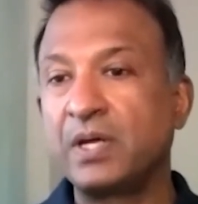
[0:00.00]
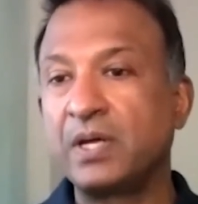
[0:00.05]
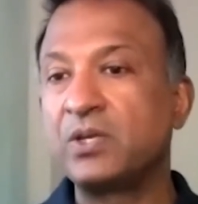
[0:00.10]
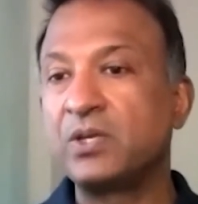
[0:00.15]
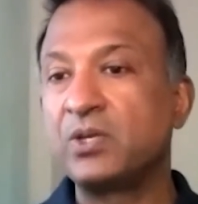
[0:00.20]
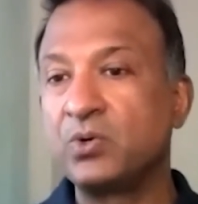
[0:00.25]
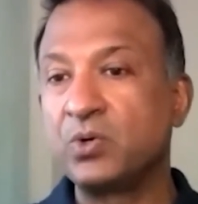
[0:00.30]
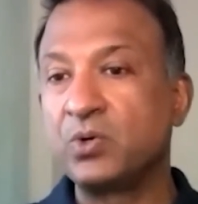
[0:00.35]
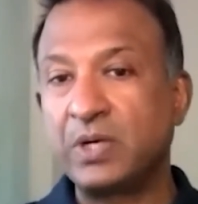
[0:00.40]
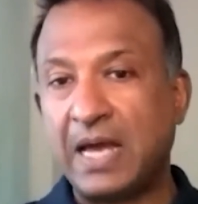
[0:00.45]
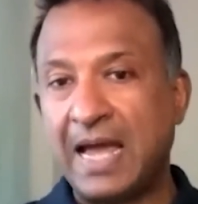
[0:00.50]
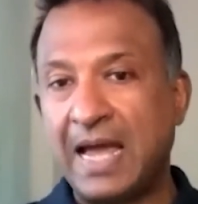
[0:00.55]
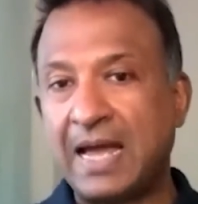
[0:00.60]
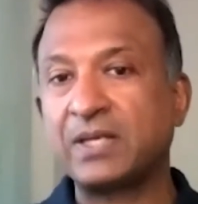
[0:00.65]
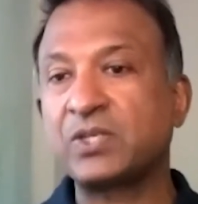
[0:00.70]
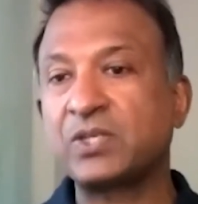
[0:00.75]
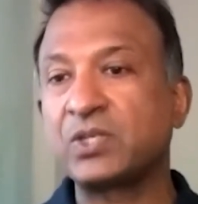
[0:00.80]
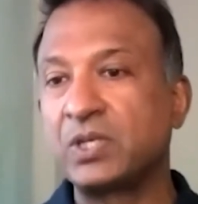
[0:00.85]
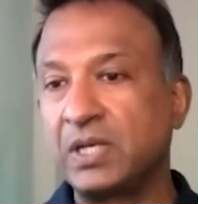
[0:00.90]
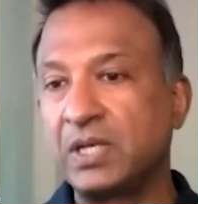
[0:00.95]
that you could
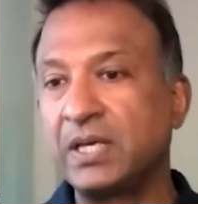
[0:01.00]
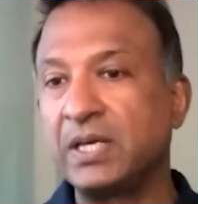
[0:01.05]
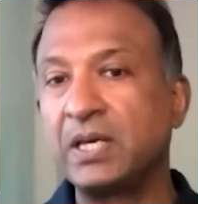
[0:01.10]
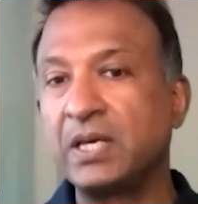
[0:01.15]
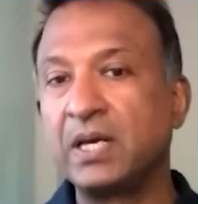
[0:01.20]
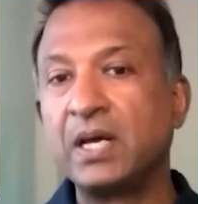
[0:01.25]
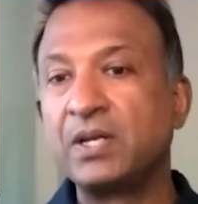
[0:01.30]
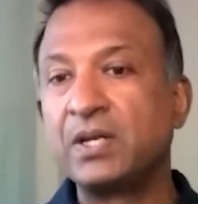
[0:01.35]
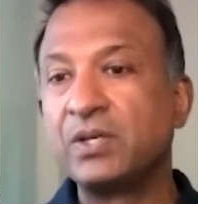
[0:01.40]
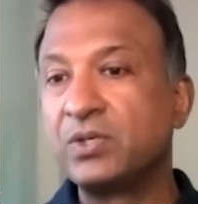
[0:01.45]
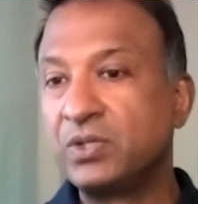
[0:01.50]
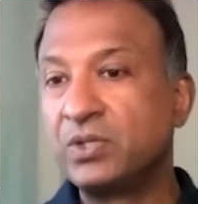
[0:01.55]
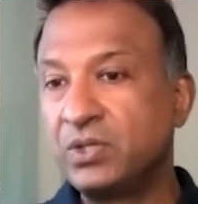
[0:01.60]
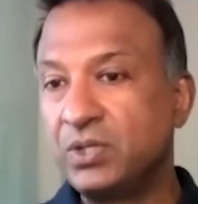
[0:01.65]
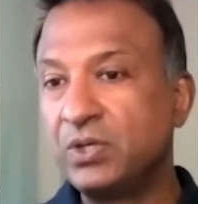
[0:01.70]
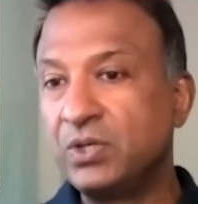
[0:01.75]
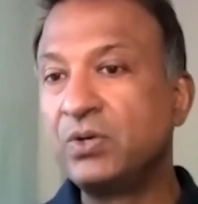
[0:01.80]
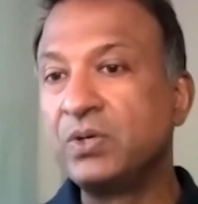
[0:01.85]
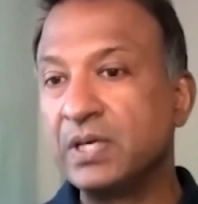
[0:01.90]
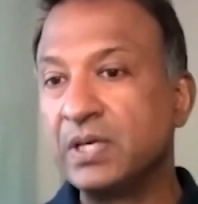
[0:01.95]
actually
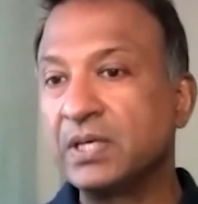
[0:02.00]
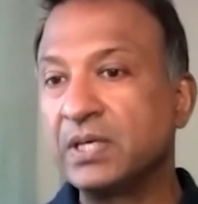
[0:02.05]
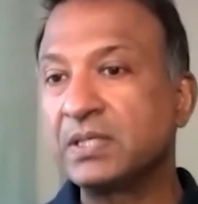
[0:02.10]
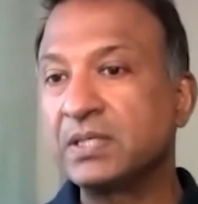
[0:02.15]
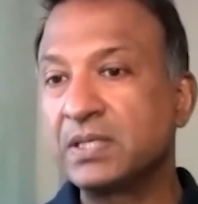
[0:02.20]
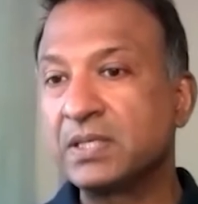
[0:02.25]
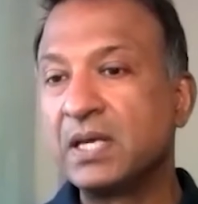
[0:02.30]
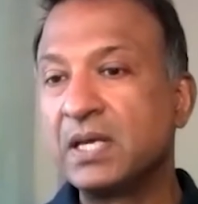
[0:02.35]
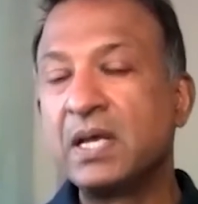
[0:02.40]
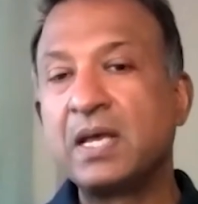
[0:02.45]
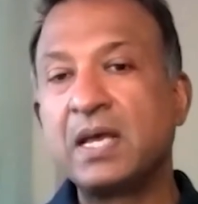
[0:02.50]
do this